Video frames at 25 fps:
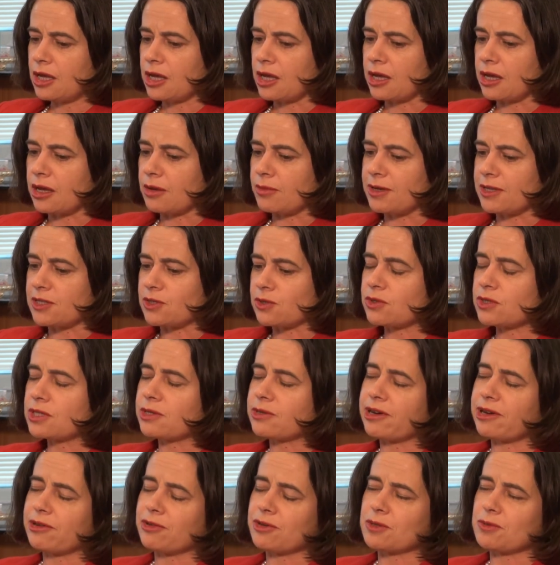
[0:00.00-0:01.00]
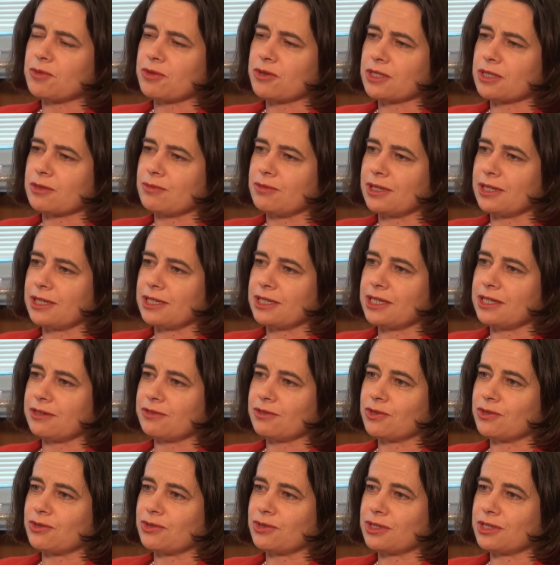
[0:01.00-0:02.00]
It's also our responsibility,
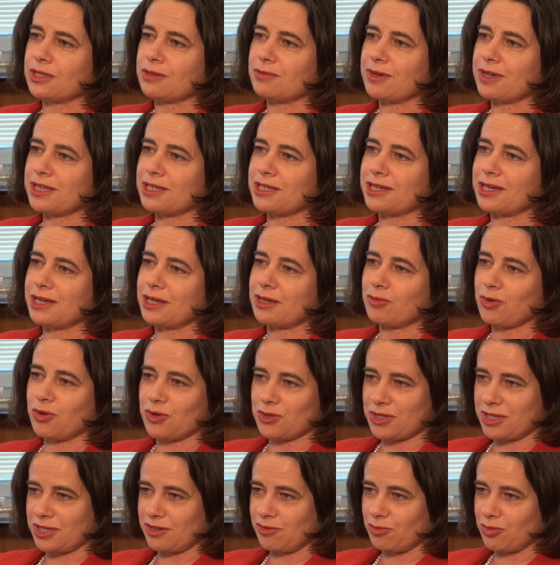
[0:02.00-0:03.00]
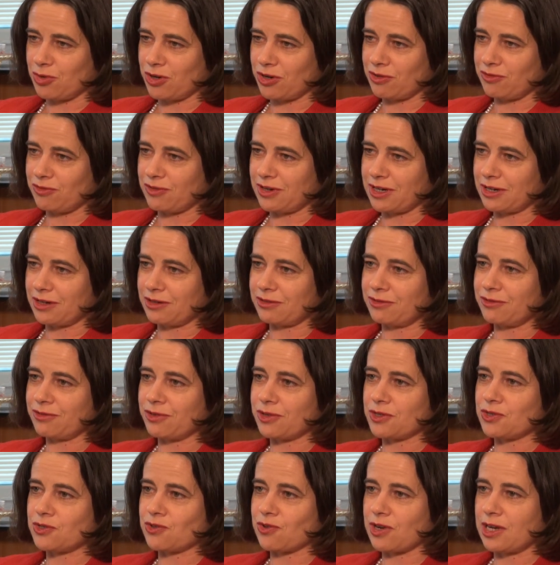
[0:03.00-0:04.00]
of course, to maintain a positive profile
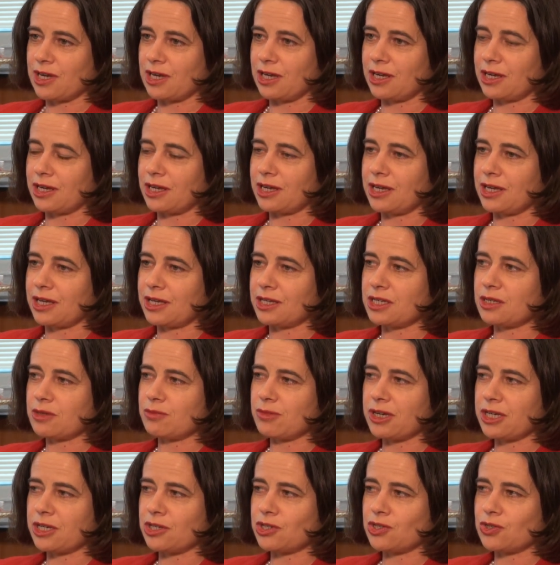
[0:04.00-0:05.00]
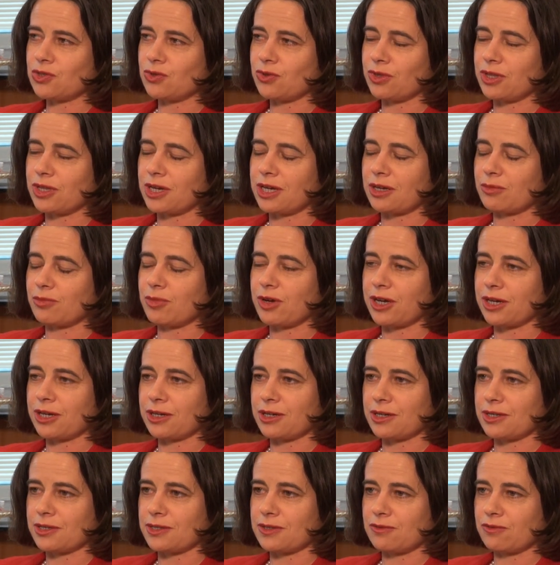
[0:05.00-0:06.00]
for Australia and to make sure that our
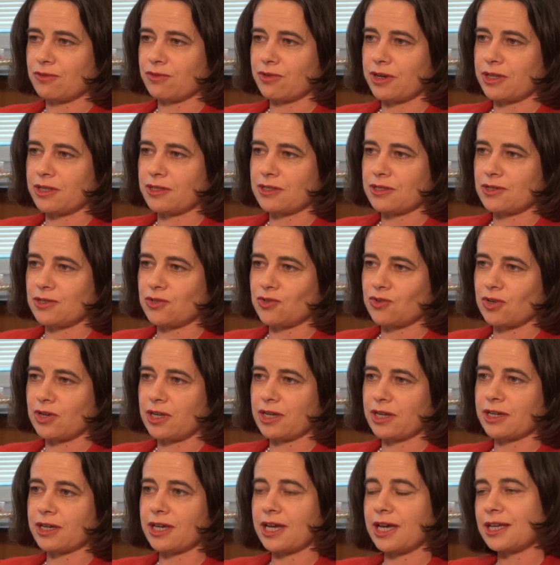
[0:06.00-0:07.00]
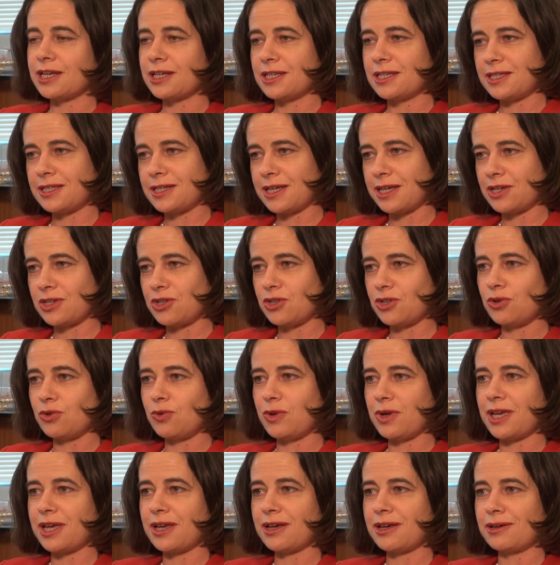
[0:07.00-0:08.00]
partners and friends in Sri Lanka understand who
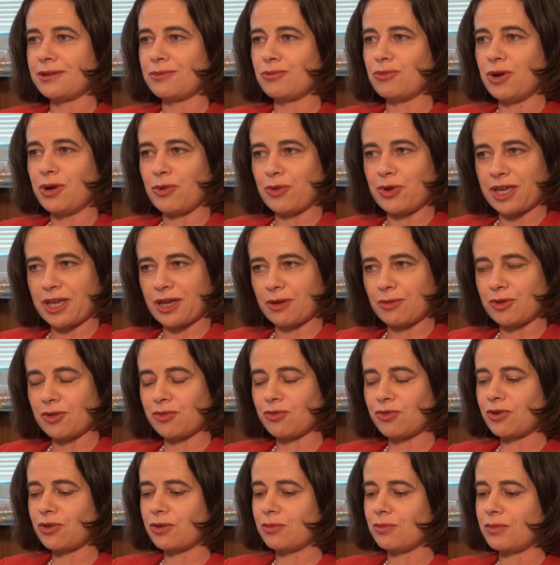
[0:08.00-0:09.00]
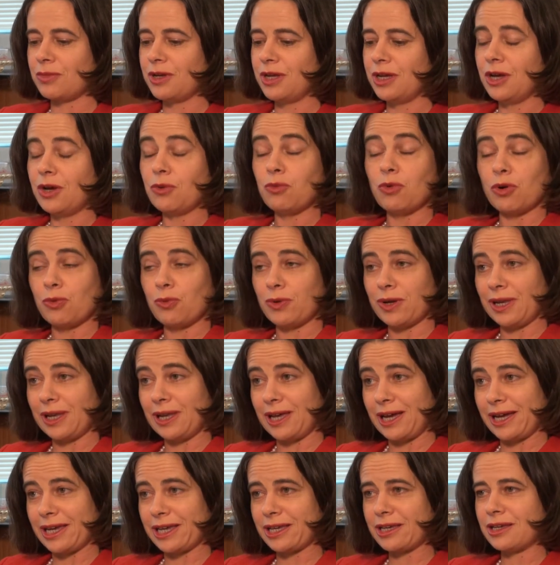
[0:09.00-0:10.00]
we are, where we're coming from, what we're
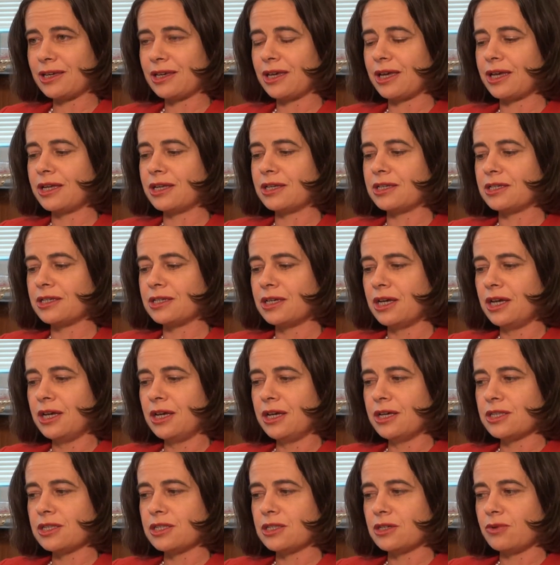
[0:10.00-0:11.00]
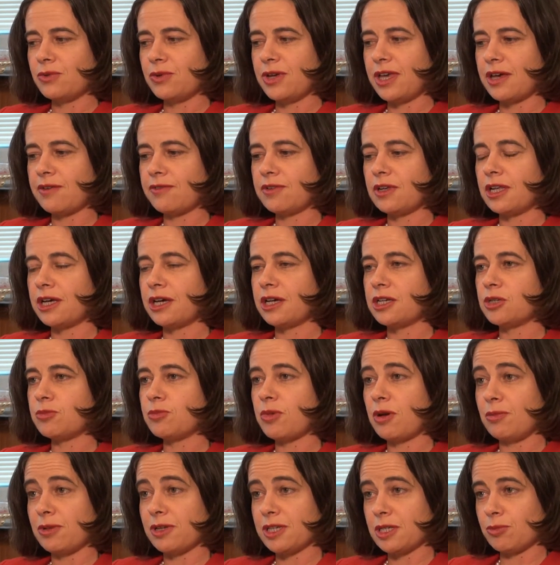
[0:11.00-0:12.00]
like. And so we have a large
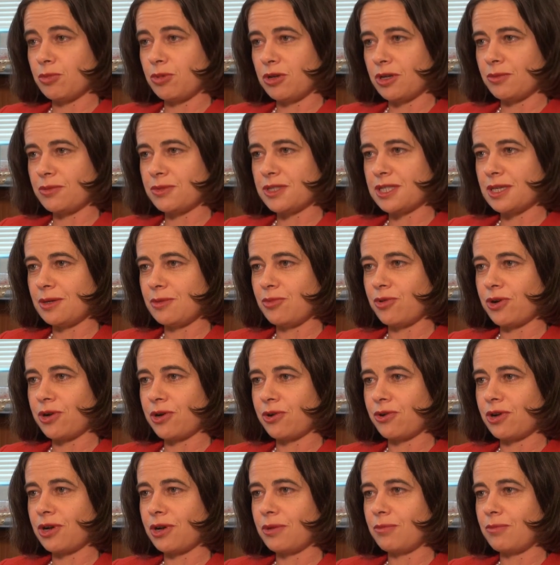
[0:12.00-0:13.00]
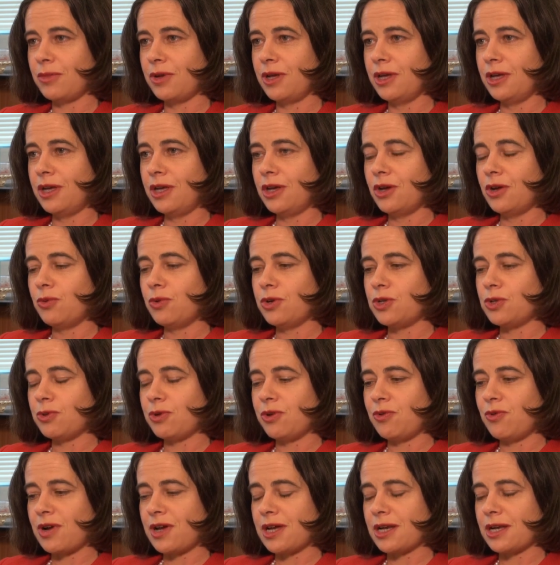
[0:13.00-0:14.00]
public diplomacy program which
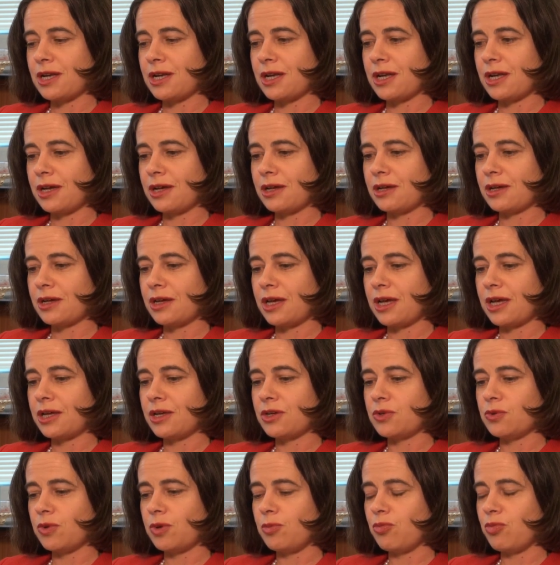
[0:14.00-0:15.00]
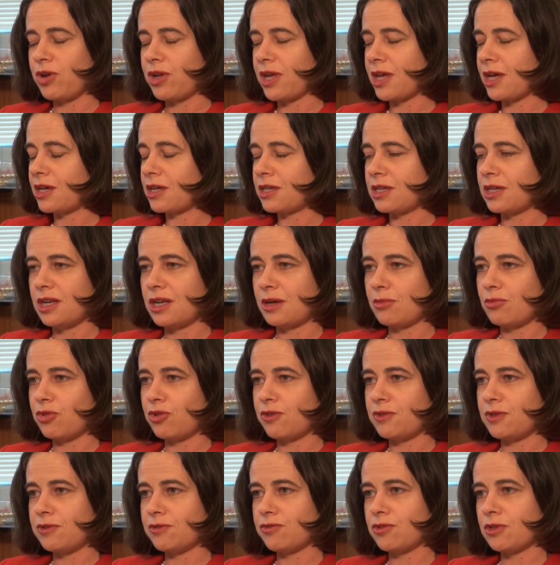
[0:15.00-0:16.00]
we run, and we bring out a number
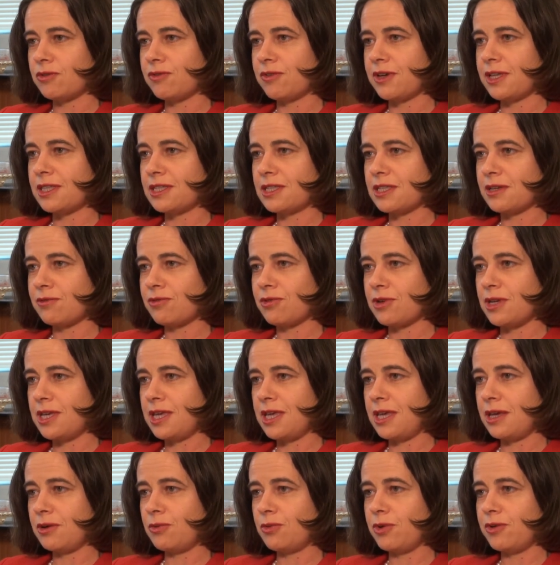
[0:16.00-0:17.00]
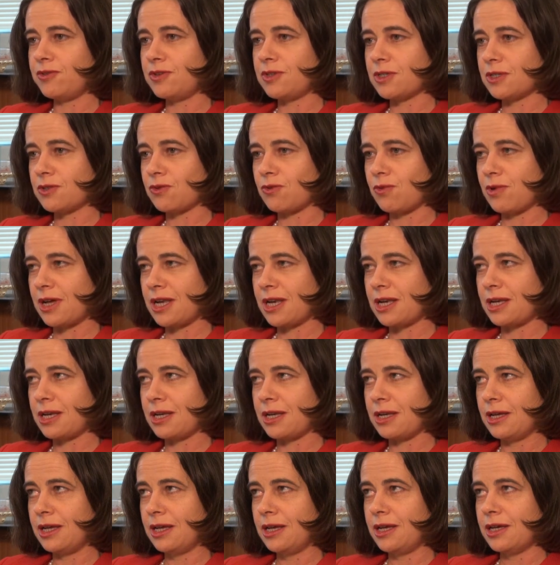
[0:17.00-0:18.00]
of different events every year. We've just
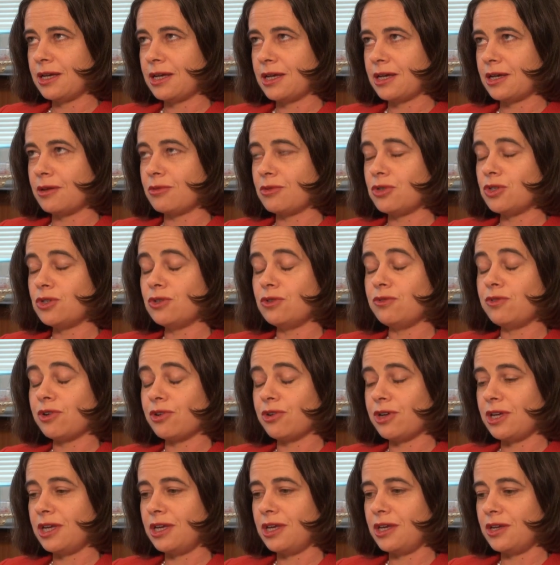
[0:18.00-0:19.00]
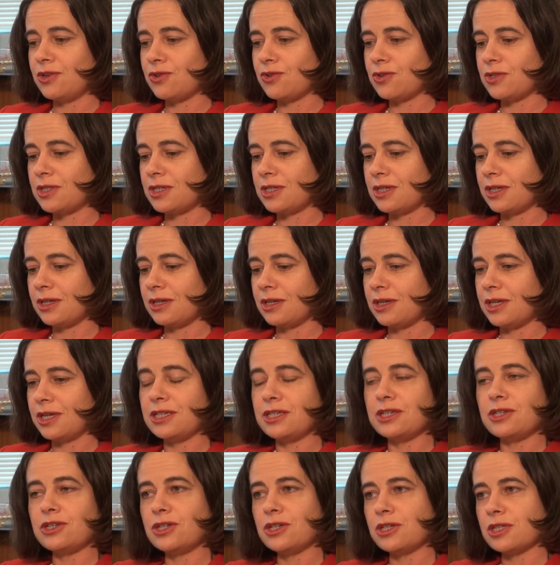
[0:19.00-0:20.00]
run two very interesting
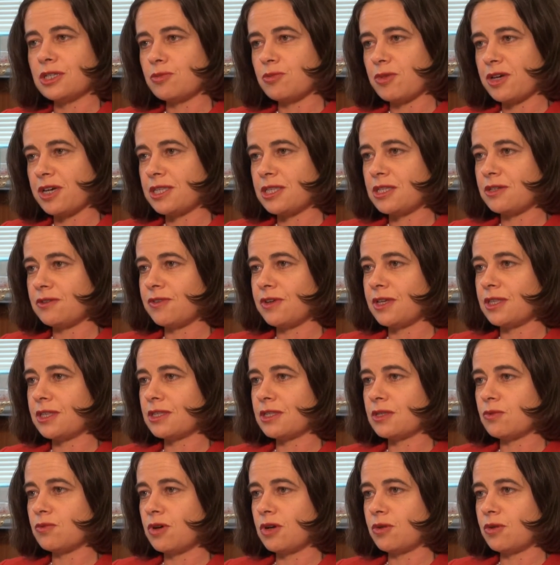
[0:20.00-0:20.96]
Indigenous-based events.